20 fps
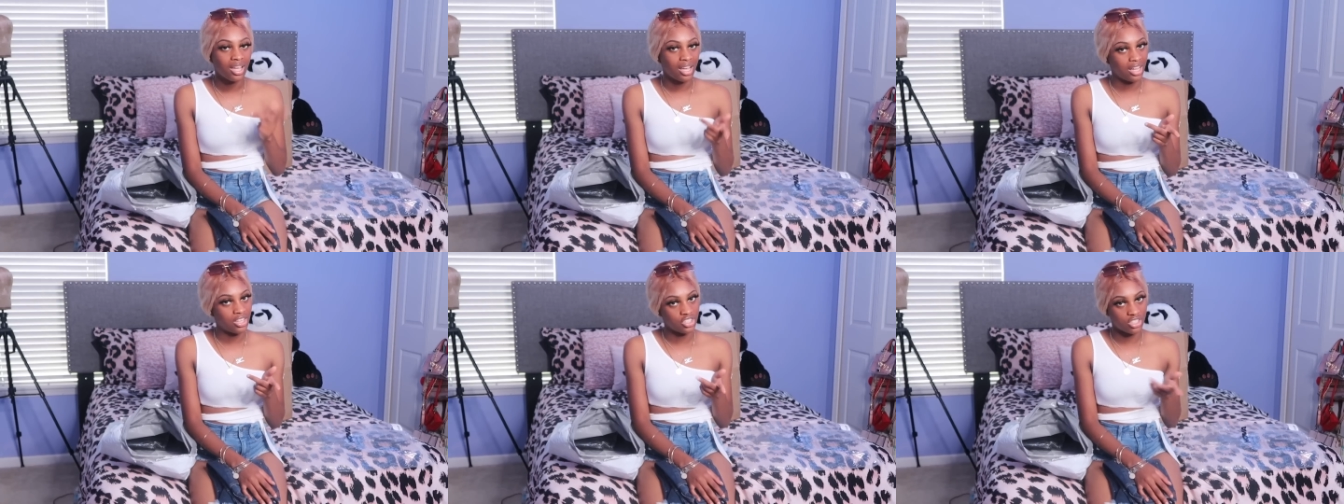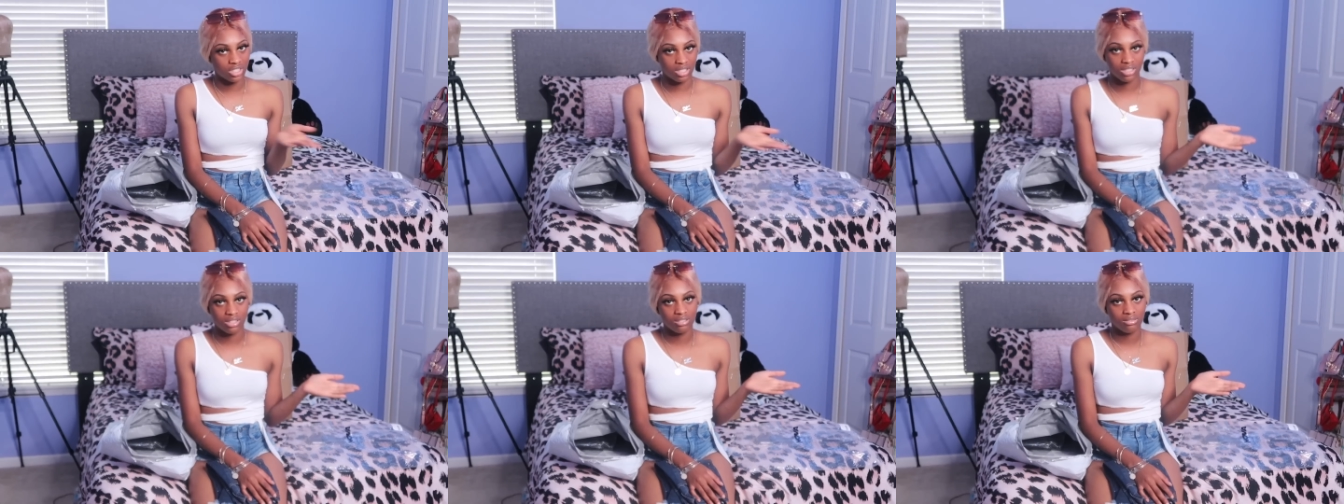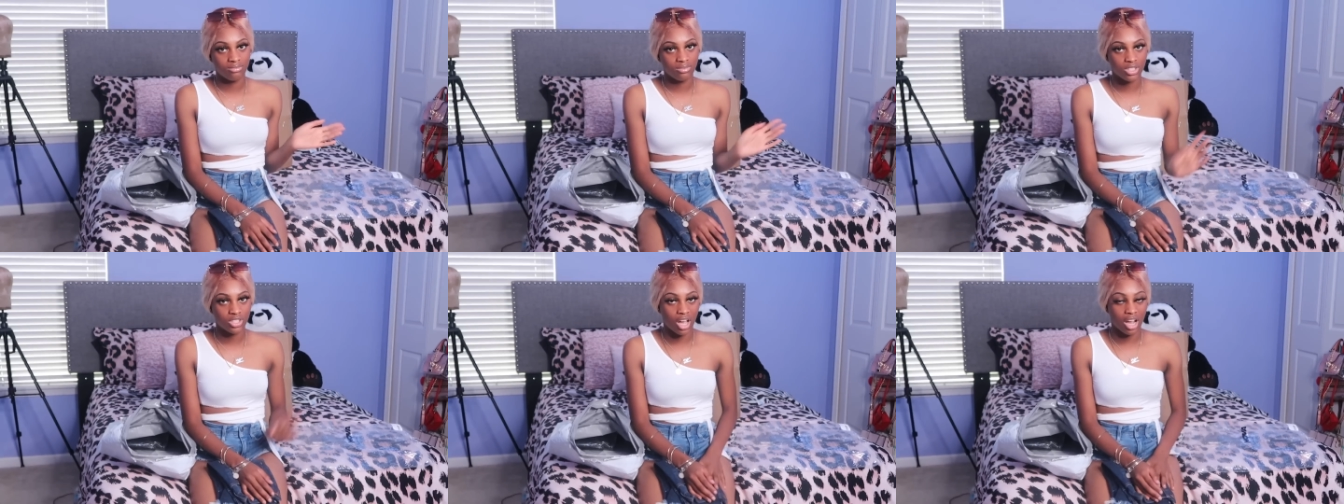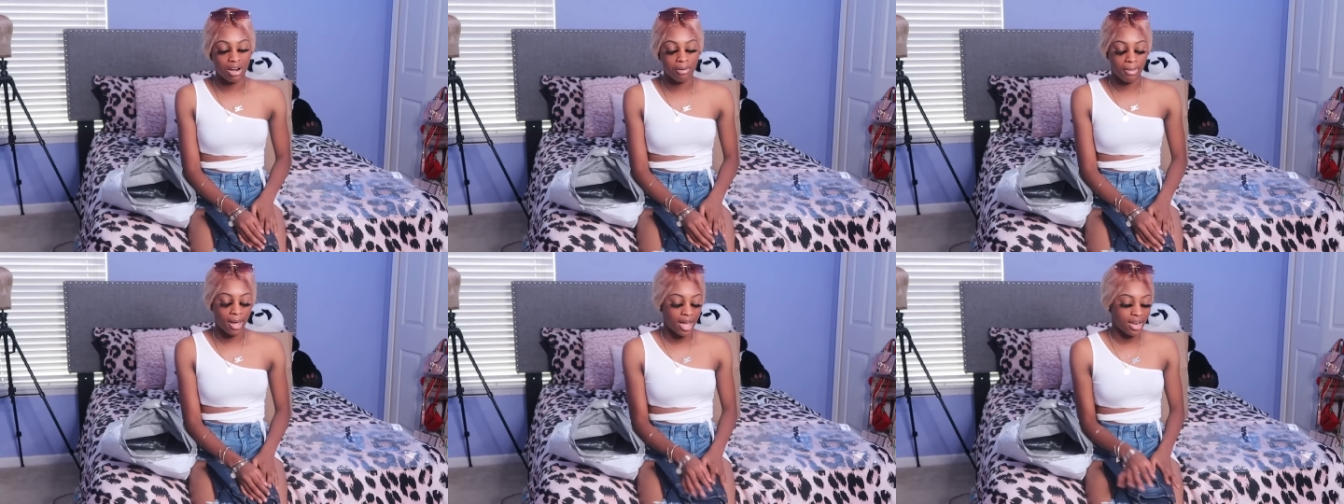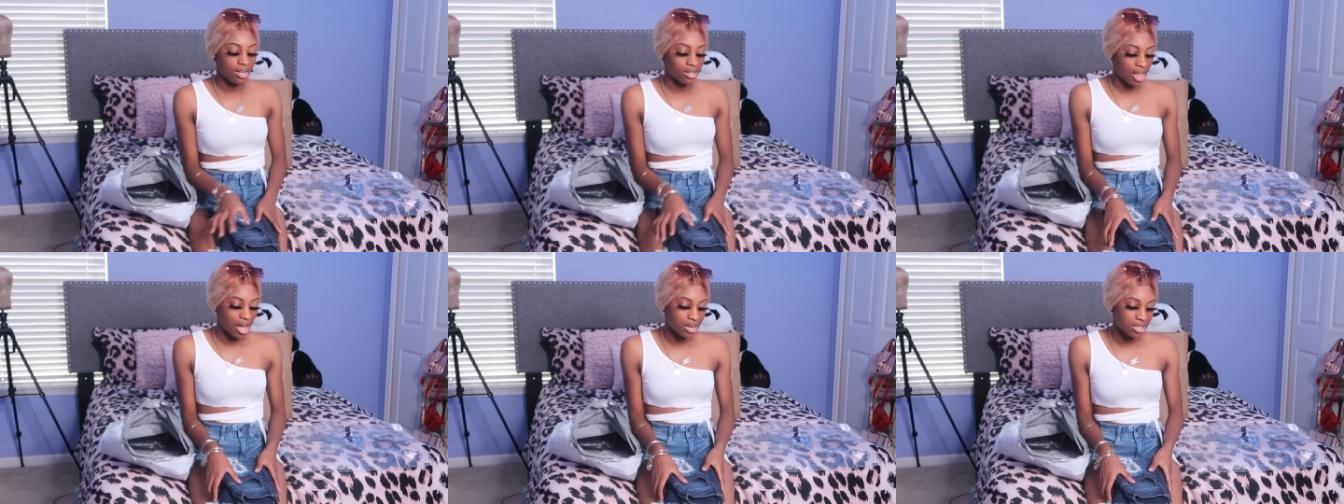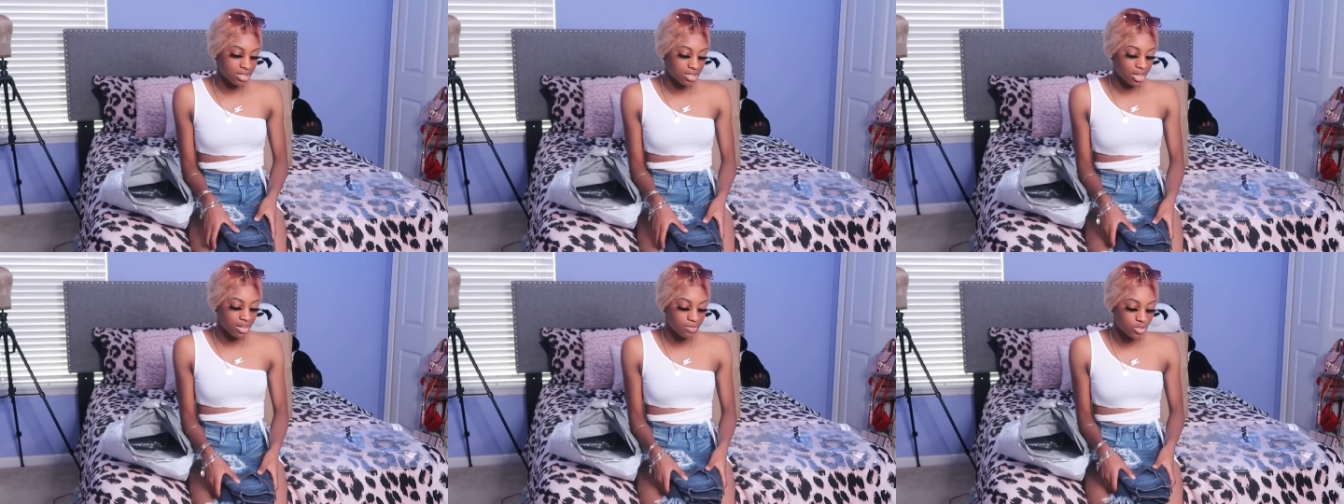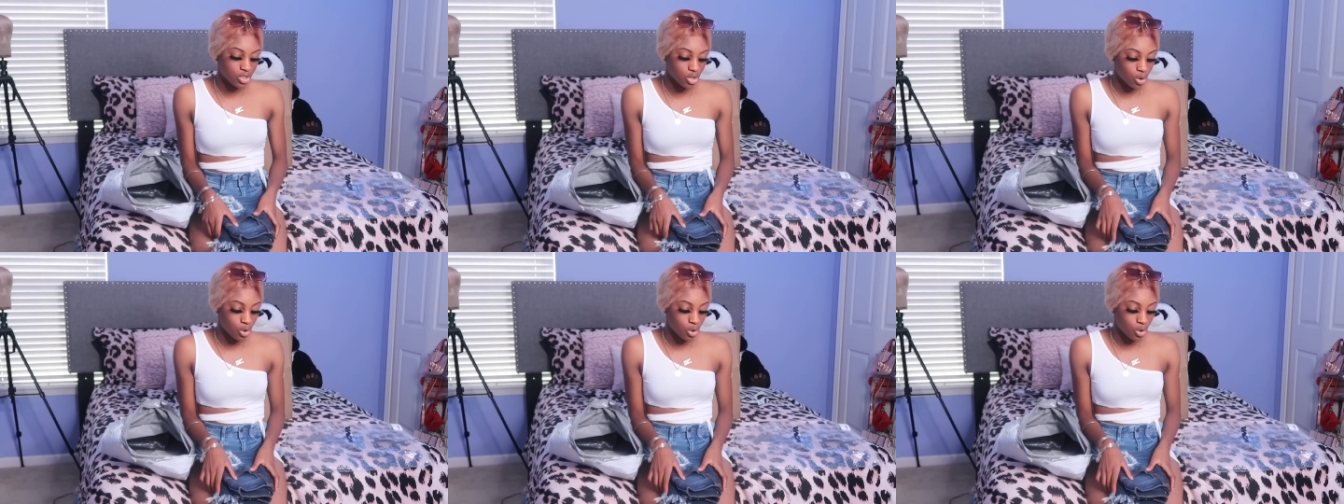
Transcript: and just started buying a lot of stuff.